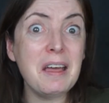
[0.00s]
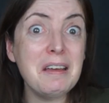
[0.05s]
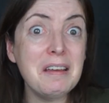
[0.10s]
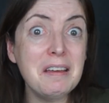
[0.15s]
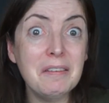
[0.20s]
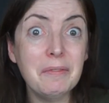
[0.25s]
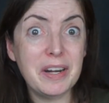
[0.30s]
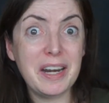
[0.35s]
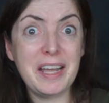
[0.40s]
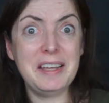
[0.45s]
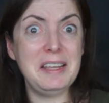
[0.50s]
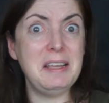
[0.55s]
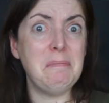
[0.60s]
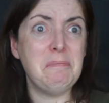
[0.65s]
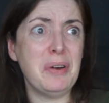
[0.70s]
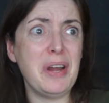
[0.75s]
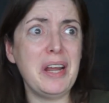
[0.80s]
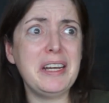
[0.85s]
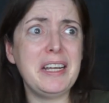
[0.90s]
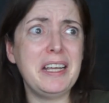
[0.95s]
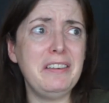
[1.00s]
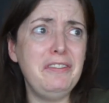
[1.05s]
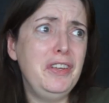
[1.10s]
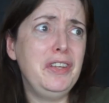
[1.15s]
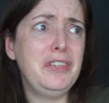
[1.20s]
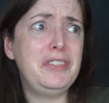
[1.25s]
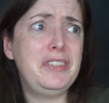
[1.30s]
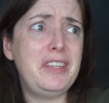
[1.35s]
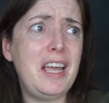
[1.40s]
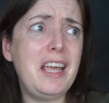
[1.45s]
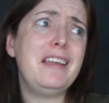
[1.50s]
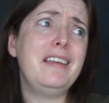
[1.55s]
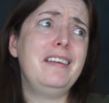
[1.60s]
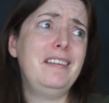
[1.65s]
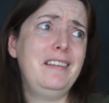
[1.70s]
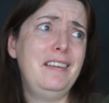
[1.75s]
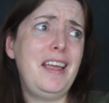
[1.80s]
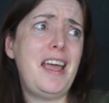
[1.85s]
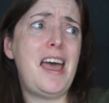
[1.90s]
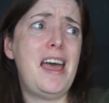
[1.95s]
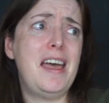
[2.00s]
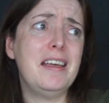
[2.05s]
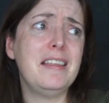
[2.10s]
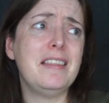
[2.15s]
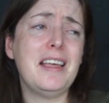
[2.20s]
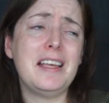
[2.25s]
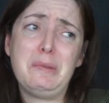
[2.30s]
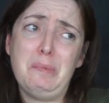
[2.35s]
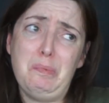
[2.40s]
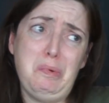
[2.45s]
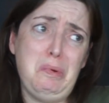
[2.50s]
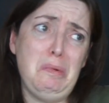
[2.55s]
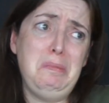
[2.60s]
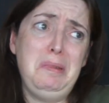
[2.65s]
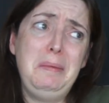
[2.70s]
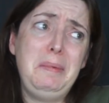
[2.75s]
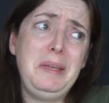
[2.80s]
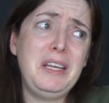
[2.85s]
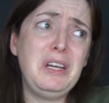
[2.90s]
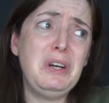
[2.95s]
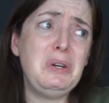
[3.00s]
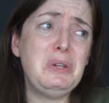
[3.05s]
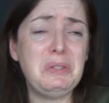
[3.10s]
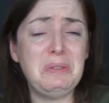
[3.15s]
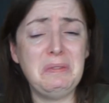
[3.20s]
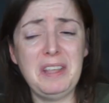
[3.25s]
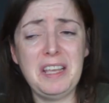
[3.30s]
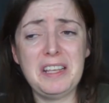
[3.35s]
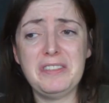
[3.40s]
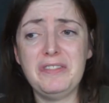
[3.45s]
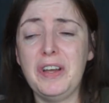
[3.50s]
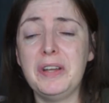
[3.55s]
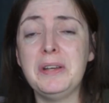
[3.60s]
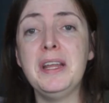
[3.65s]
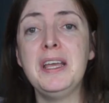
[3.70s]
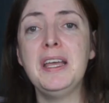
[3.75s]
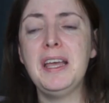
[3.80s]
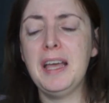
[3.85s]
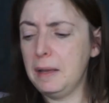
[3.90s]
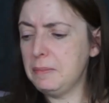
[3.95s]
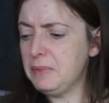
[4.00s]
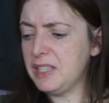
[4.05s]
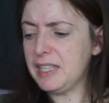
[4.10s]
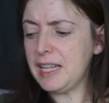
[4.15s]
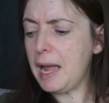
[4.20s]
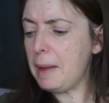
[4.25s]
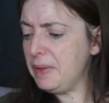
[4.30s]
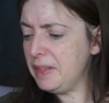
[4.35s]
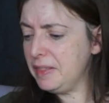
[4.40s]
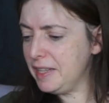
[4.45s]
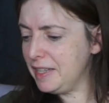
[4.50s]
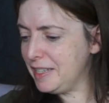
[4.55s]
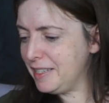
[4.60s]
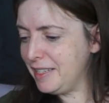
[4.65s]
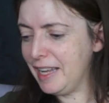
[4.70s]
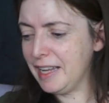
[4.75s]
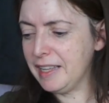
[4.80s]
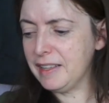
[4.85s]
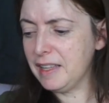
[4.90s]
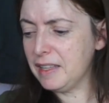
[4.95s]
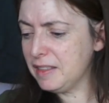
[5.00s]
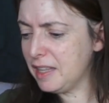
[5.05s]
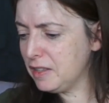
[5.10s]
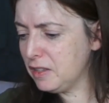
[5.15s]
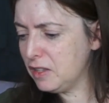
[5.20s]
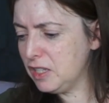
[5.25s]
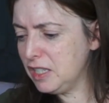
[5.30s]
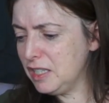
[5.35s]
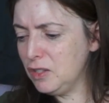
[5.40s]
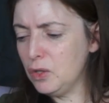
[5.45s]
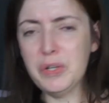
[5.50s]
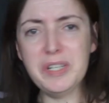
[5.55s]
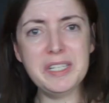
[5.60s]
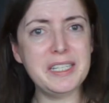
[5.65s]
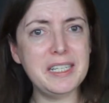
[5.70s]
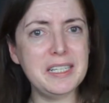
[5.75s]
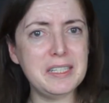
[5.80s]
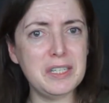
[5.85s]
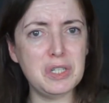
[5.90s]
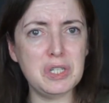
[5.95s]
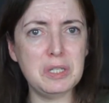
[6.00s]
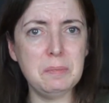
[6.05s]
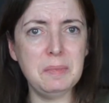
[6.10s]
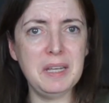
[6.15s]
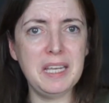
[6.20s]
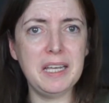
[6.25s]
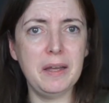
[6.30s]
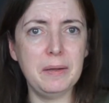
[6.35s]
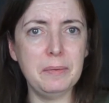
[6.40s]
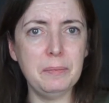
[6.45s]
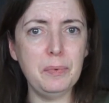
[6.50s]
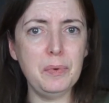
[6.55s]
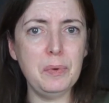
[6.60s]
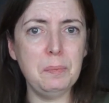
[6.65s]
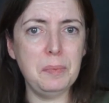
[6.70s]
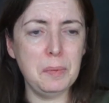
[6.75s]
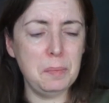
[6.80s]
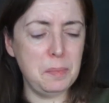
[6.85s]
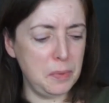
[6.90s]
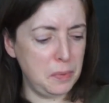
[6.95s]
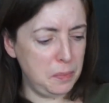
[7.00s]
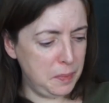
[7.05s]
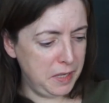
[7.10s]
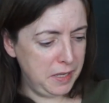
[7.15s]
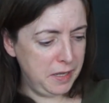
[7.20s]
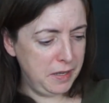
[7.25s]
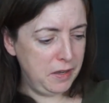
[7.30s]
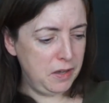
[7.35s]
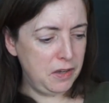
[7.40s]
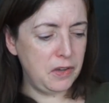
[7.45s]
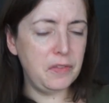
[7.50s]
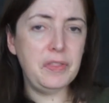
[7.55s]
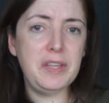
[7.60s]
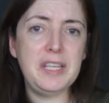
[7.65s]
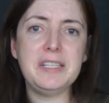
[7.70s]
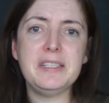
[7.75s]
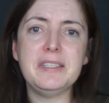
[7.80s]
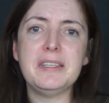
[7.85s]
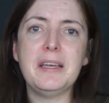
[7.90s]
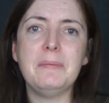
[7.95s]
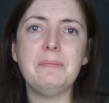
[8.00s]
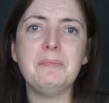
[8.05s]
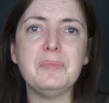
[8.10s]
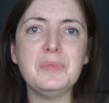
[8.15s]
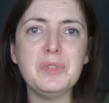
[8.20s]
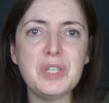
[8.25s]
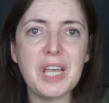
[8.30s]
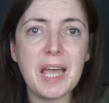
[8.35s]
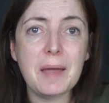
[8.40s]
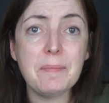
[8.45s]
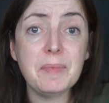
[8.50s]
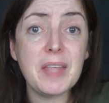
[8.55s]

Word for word: When I eat bread, I feel sick yeah, that's probably because, that's fine. I'm slapping this thing, that these noises are just me going boop, boop, boop on this um, chair.